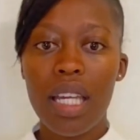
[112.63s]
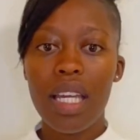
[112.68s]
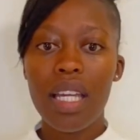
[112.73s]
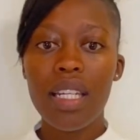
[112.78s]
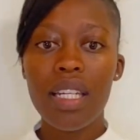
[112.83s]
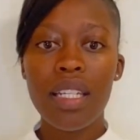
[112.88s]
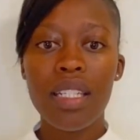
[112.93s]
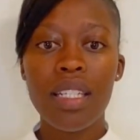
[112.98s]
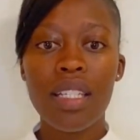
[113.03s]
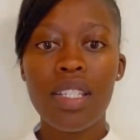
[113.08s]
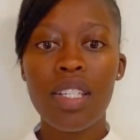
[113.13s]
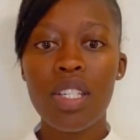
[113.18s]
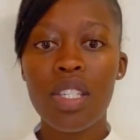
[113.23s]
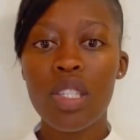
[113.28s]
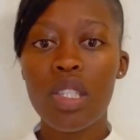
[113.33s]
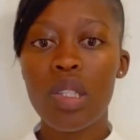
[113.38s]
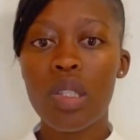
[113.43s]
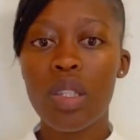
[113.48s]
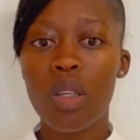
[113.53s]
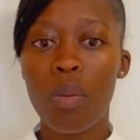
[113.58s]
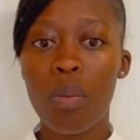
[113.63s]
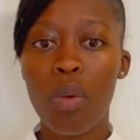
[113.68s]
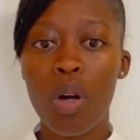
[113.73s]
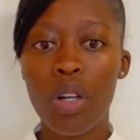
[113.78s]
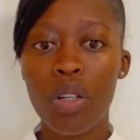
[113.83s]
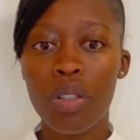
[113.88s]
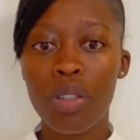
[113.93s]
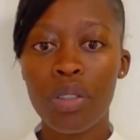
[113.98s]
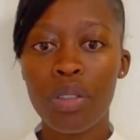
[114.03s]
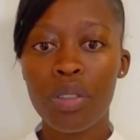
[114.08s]
In addition to the
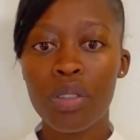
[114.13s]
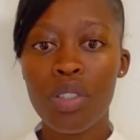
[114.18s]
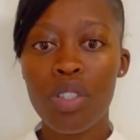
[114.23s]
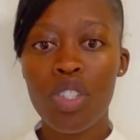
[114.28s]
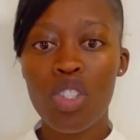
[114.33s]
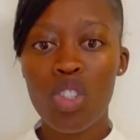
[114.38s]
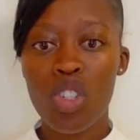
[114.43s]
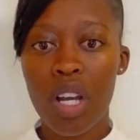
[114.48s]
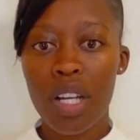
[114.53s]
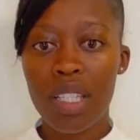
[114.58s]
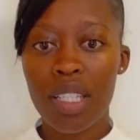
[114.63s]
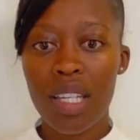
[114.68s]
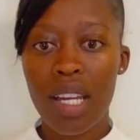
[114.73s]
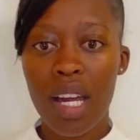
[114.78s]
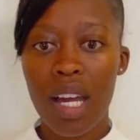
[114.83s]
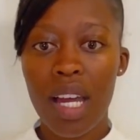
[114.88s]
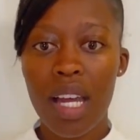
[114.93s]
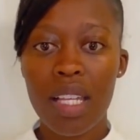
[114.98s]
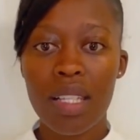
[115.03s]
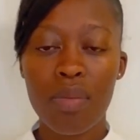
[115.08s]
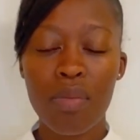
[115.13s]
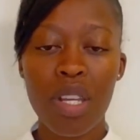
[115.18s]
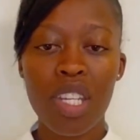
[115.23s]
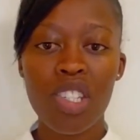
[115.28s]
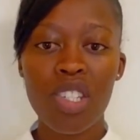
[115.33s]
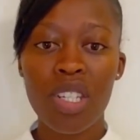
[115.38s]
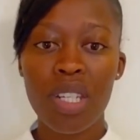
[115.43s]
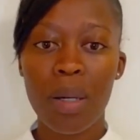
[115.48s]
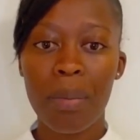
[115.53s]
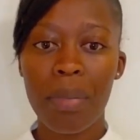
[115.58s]
model structure, as
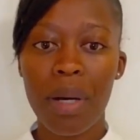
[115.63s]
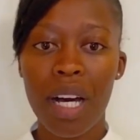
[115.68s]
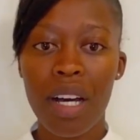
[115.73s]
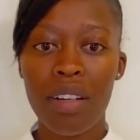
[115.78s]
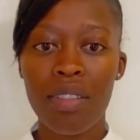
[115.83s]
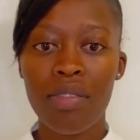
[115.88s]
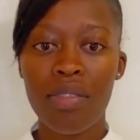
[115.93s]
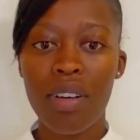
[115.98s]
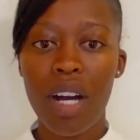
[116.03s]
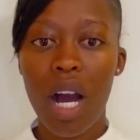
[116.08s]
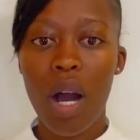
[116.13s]
mentioned above,